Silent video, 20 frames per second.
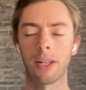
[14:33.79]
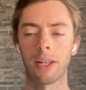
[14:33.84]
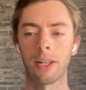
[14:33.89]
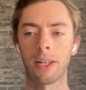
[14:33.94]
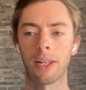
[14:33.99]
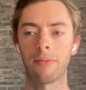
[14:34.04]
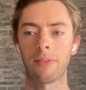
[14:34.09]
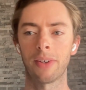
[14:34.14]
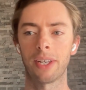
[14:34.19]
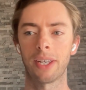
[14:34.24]

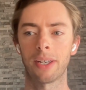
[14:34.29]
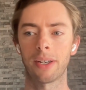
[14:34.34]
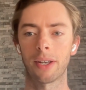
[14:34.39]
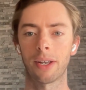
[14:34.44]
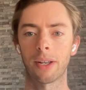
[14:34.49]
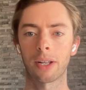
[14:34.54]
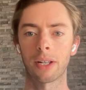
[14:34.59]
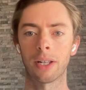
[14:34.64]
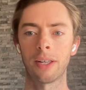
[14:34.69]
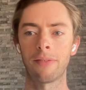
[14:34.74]
Livy,
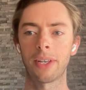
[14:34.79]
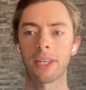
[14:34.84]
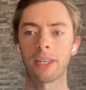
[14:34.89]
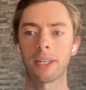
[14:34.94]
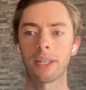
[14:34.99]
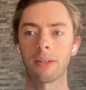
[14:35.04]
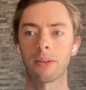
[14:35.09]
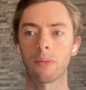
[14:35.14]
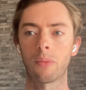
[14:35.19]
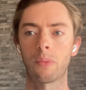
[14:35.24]
uh,
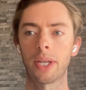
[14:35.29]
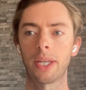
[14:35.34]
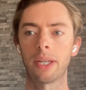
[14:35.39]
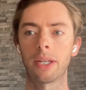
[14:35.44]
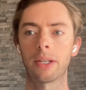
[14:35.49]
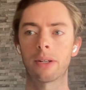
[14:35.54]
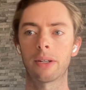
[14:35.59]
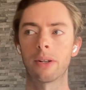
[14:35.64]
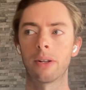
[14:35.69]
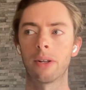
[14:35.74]
Livy,
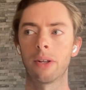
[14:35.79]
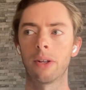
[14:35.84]
we.